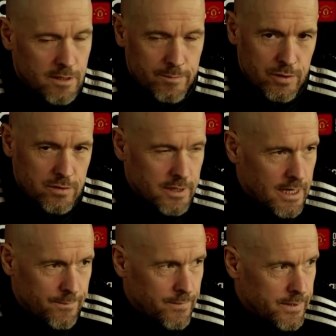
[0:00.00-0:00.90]
but
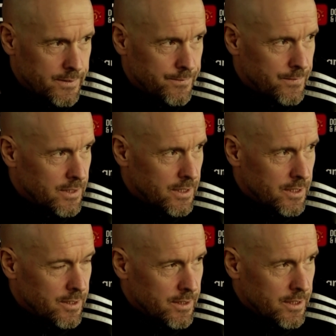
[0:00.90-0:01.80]
yeah,
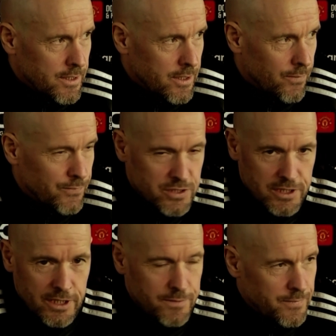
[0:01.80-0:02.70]

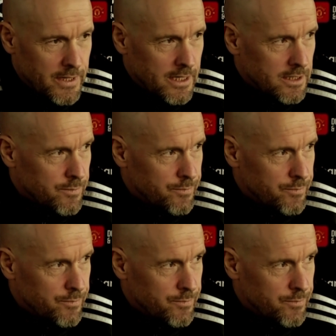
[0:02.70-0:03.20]
obviously the